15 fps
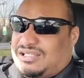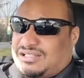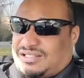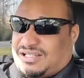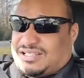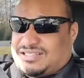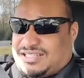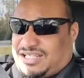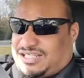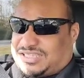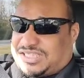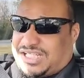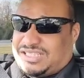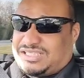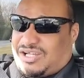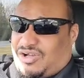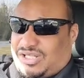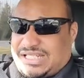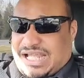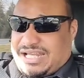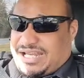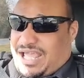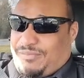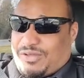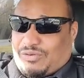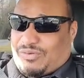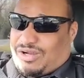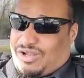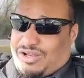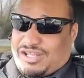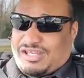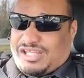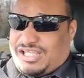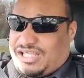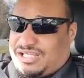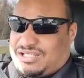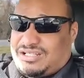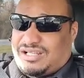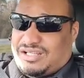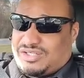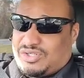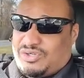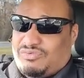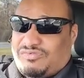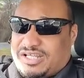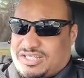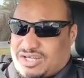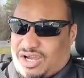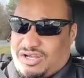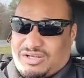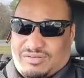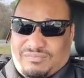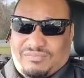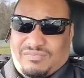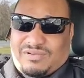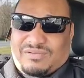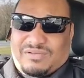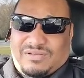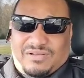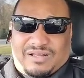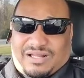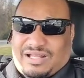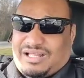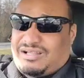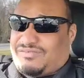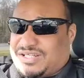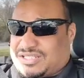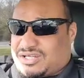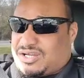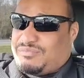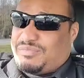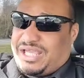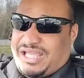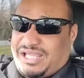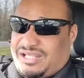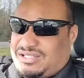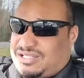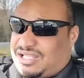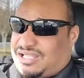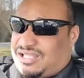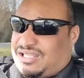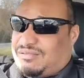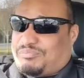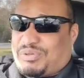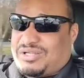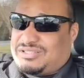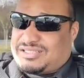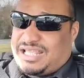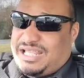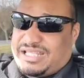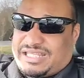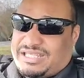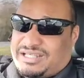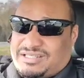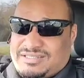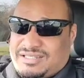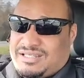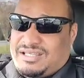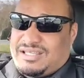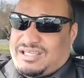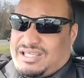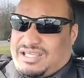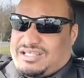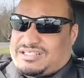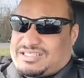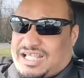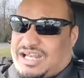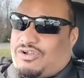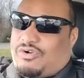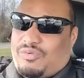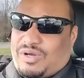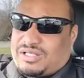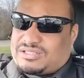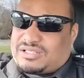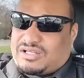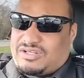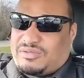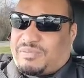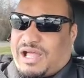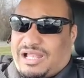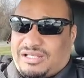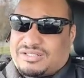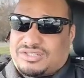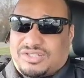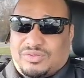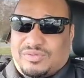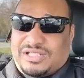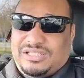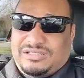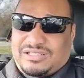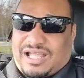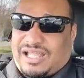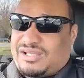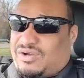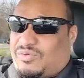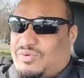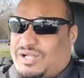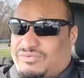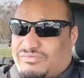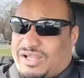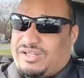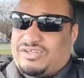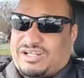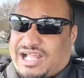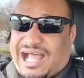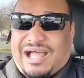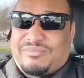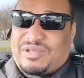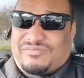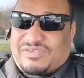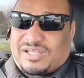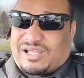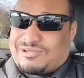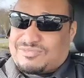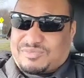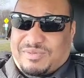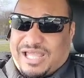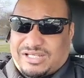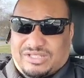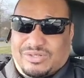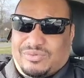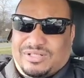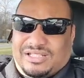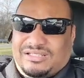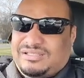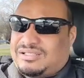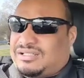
Because it could change the whole dynamic. We're going to need a new returner, return man, punts and kicks. Because I don't want Tony Pollard doing it. I don't want Randall Cobb if he comes back doing it.